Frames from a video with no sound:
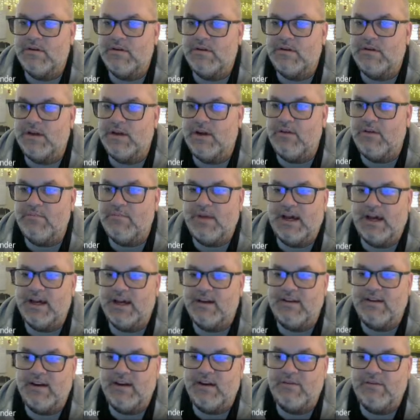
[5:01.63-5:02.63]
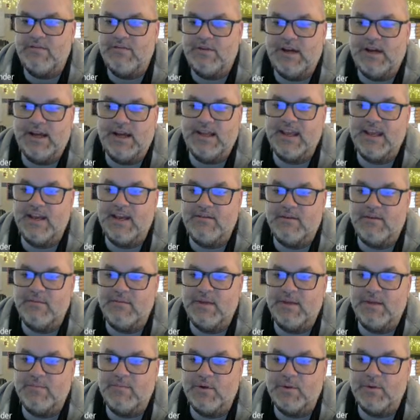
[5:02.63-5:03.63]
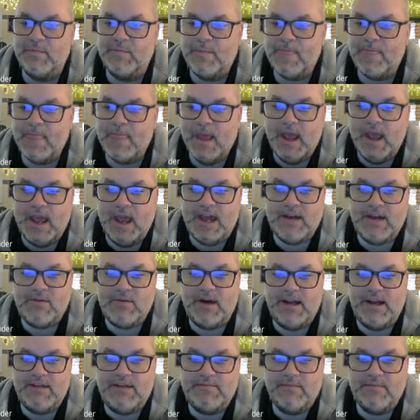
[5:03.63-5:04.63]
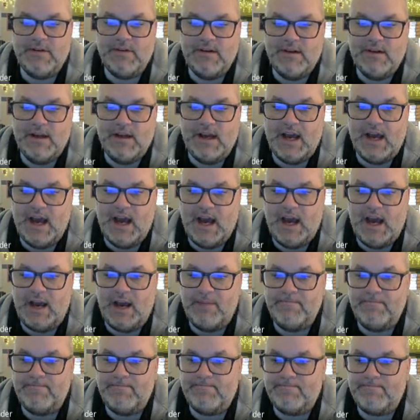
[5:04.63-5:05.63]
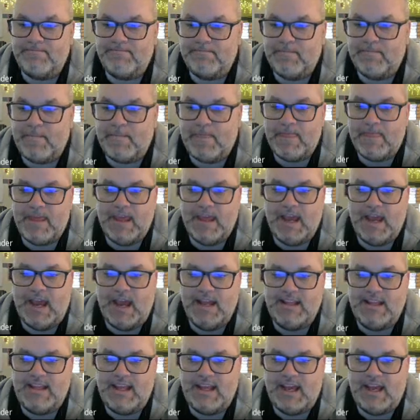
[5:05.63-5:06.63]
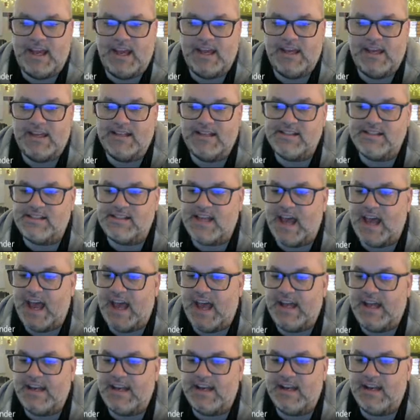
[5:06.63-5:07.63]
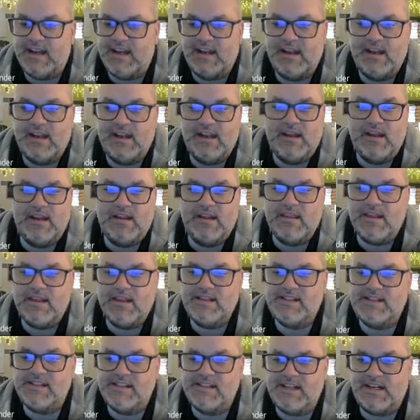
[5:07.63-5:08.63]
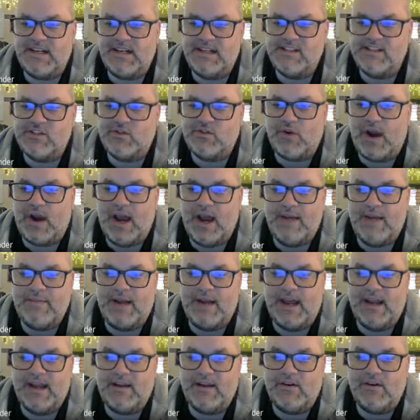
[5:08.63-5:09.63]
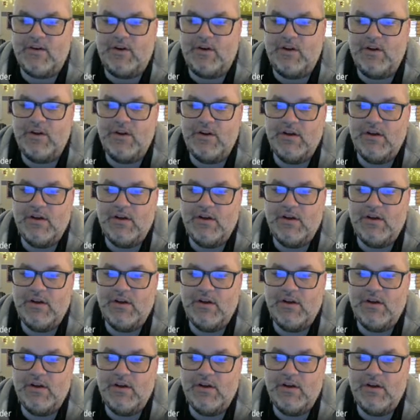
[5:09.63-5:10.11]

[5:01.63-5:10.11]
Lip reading: No, I don't know. I can't remember. Anyway, the idea is that this is an inscribed angle.